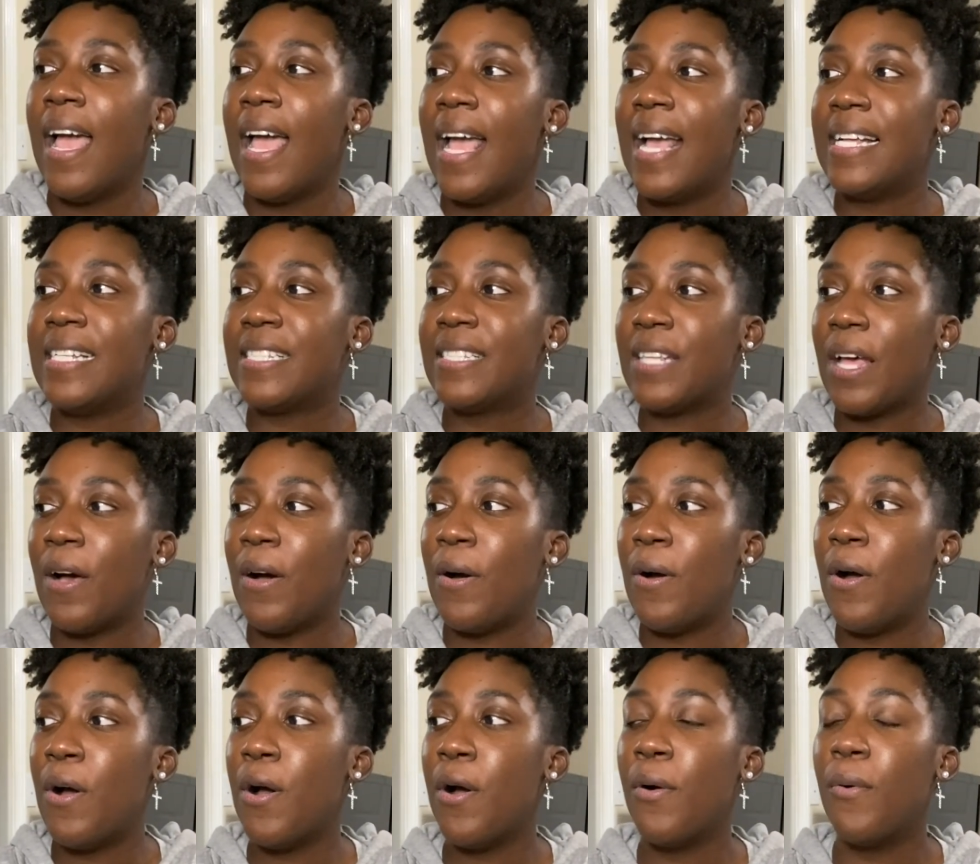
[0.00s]
And
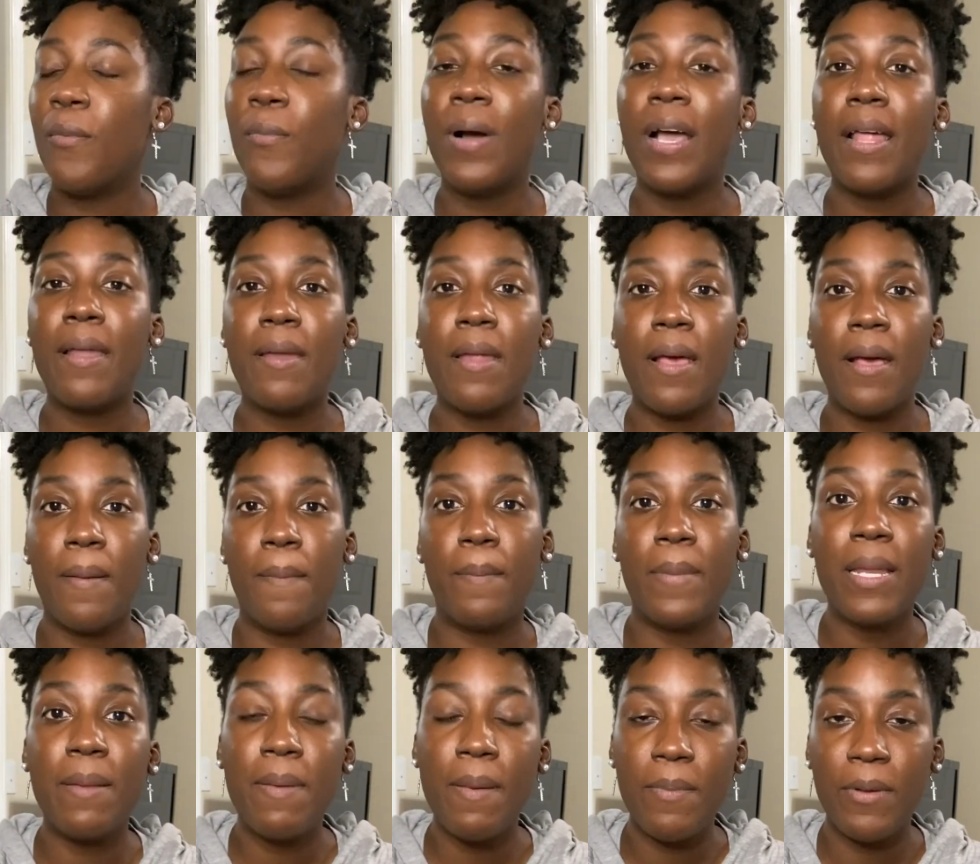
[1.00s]
so what
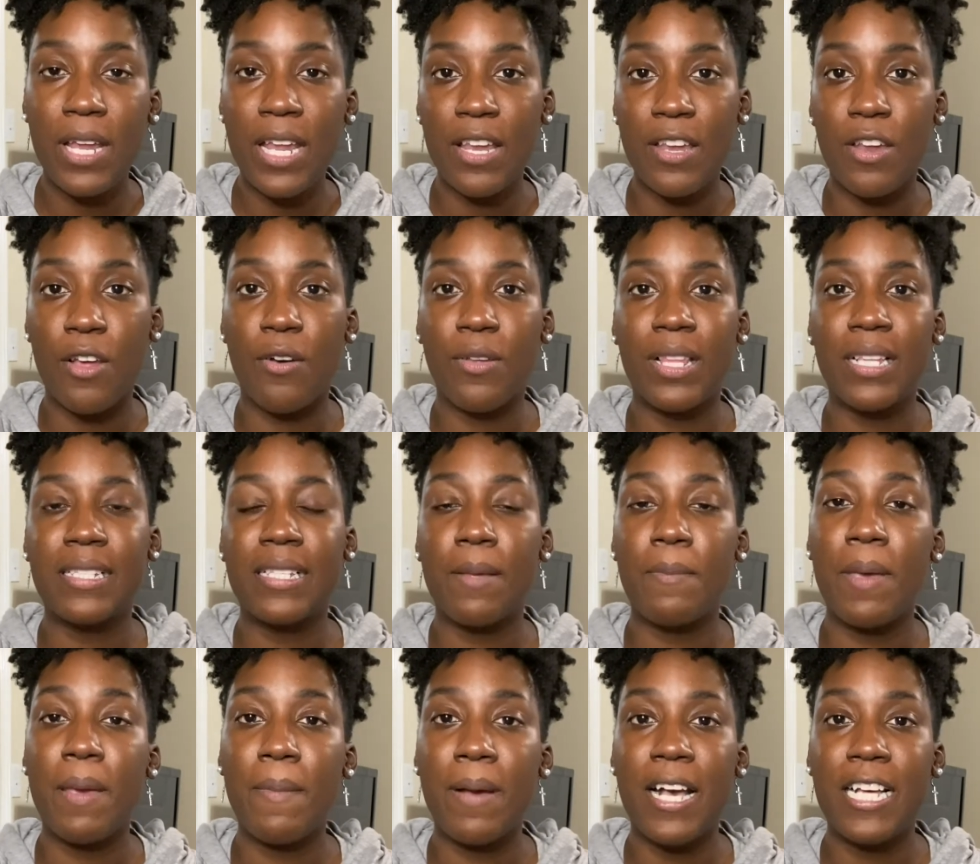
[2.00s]
many people didn't know is
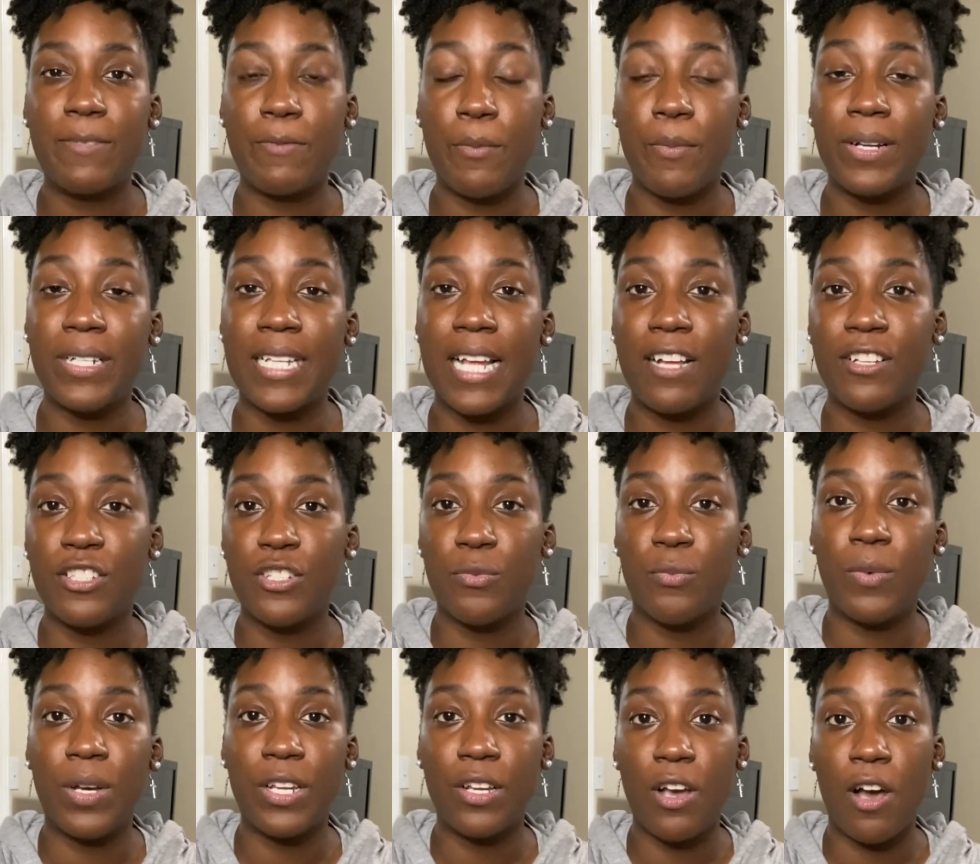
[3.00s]
that me and my husband were down to
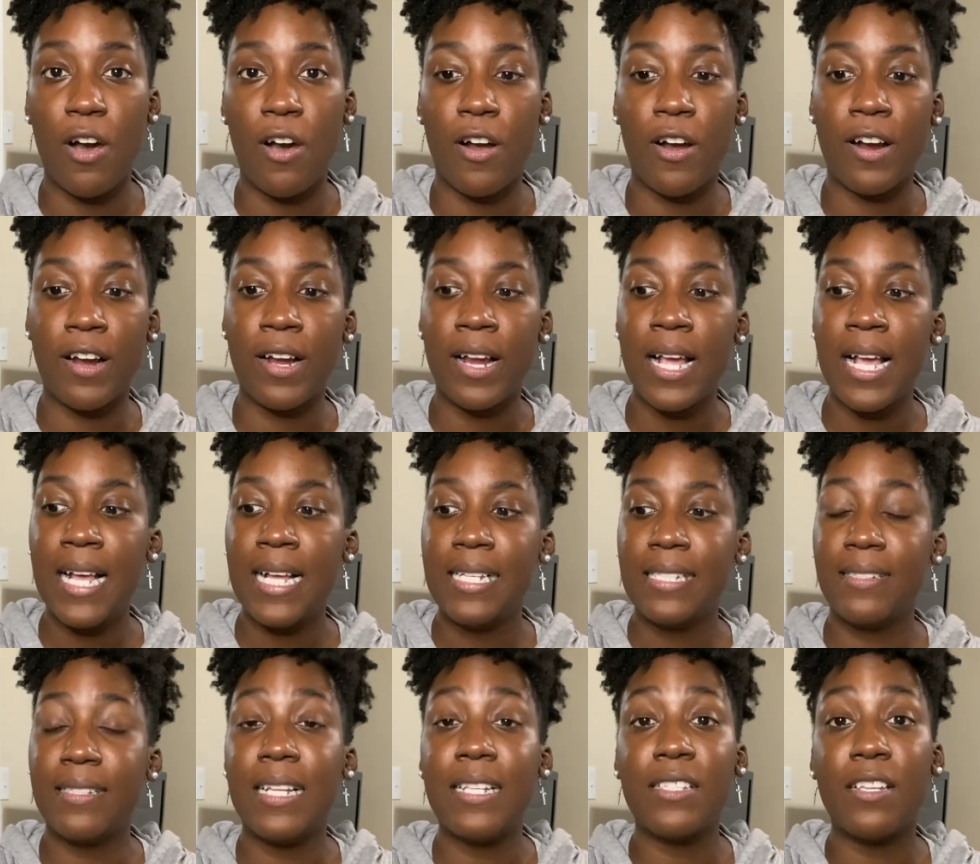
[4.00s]
one car
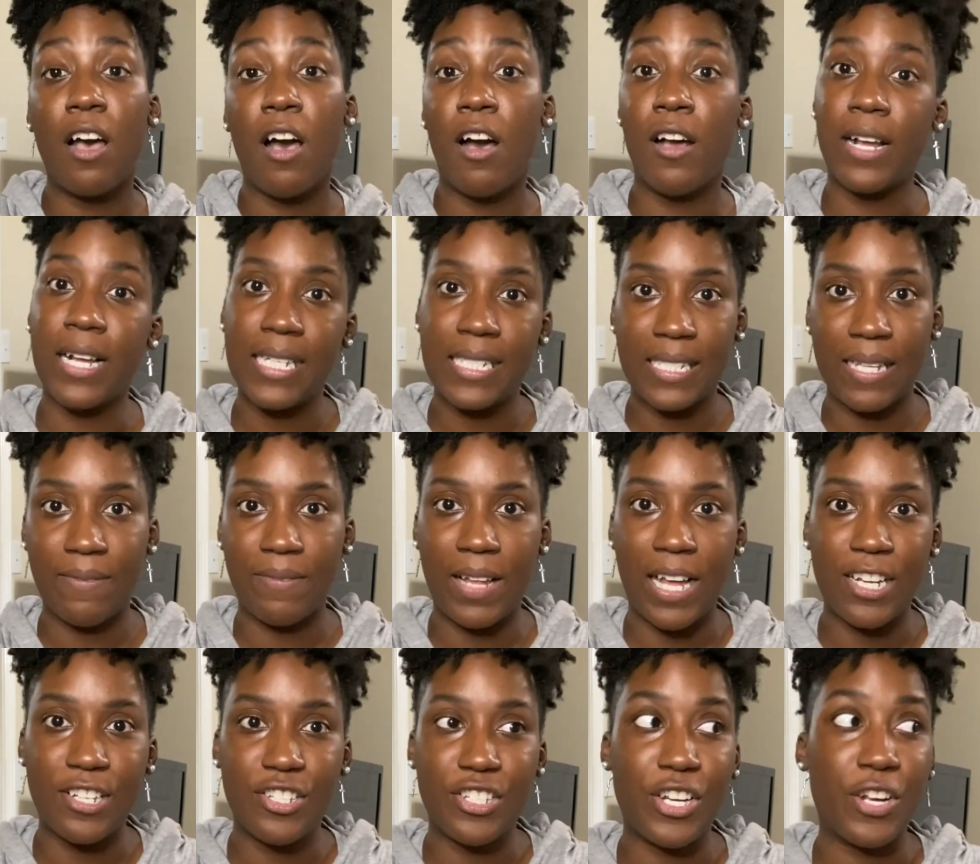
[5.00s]
since August of
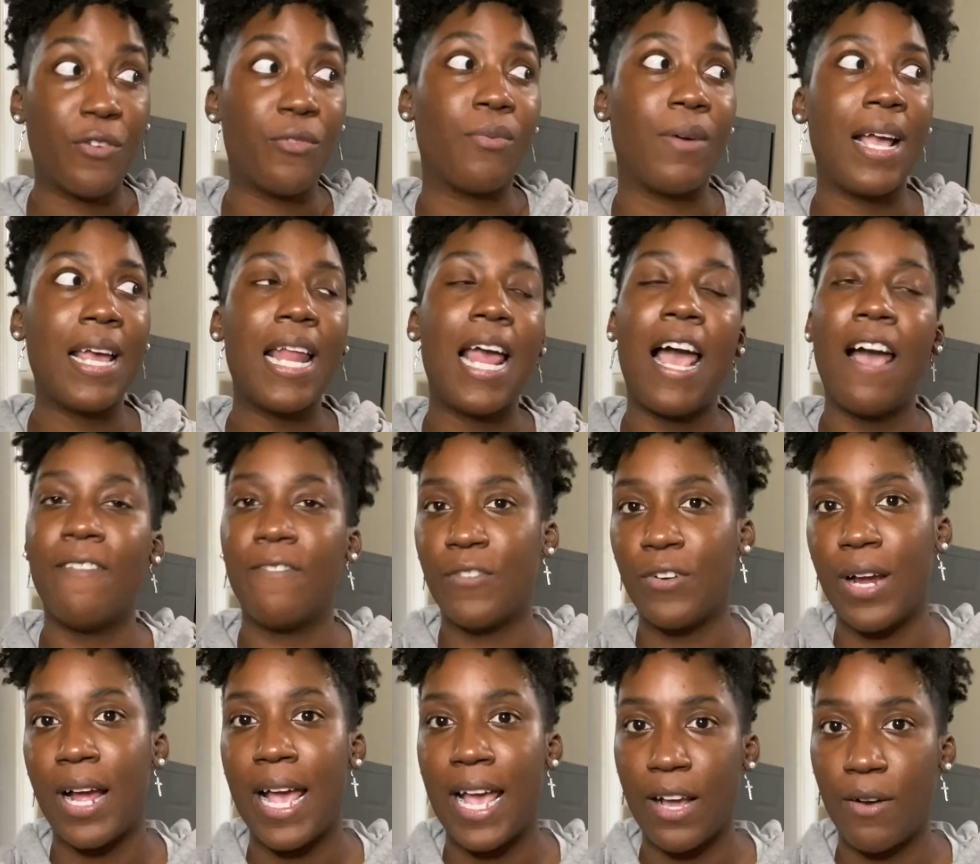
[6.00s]
last year, right
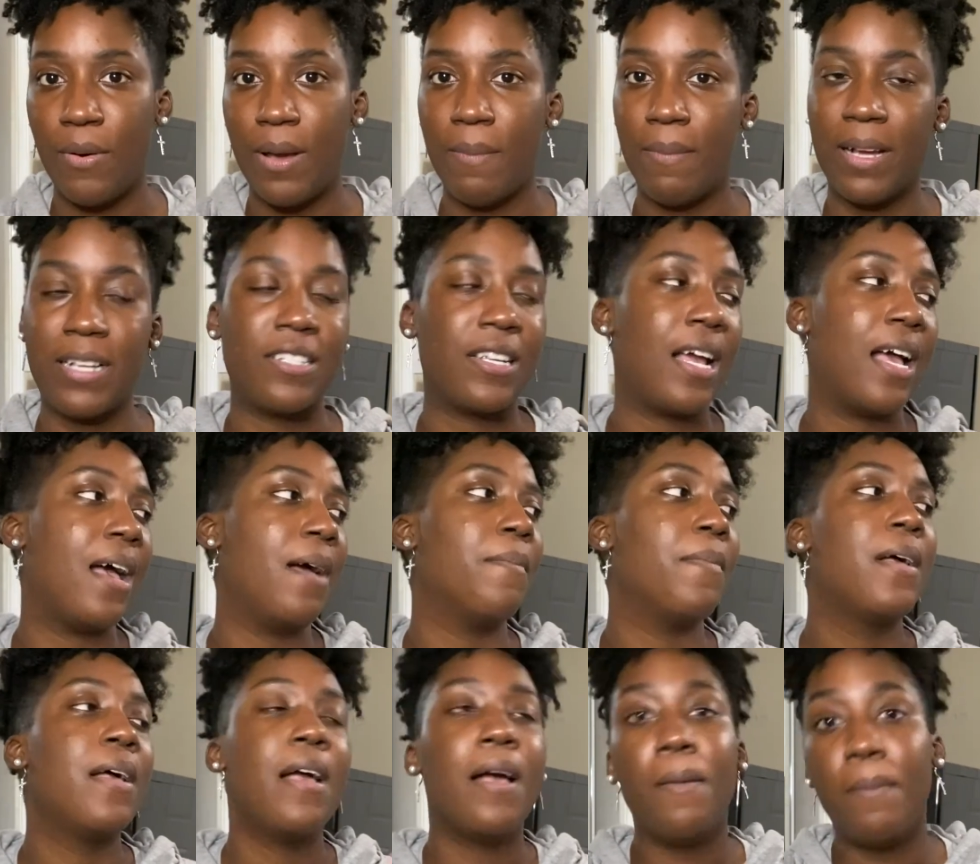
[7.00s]
after I had quit my
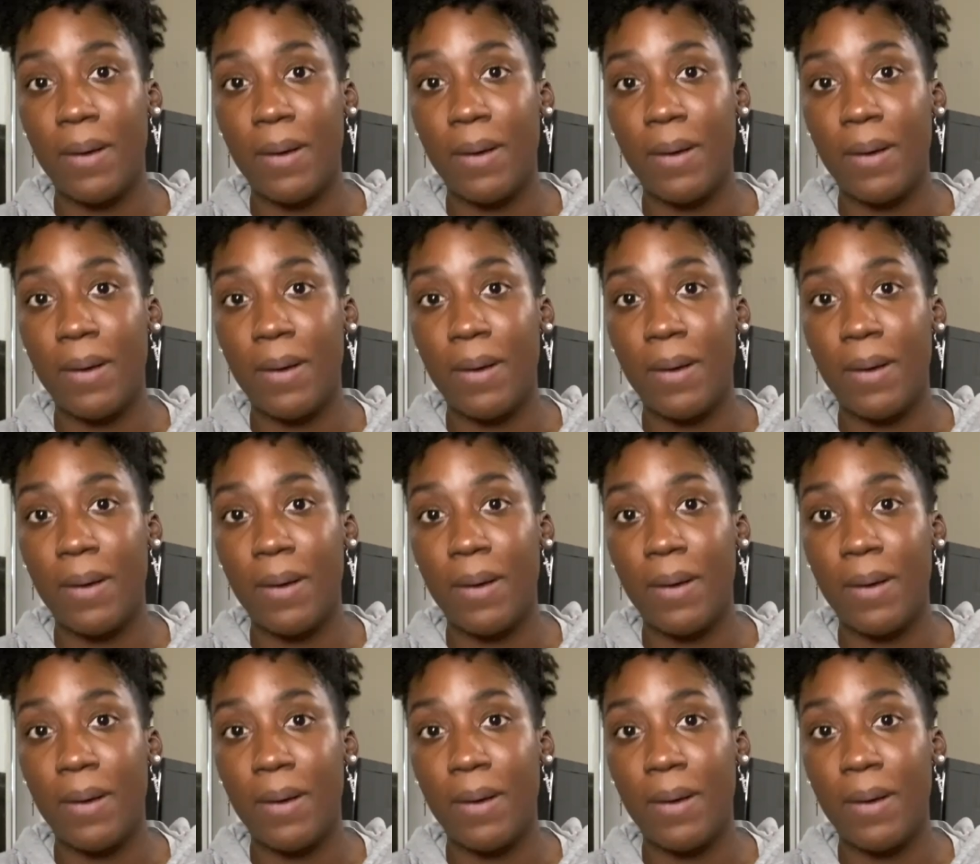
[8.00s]
job.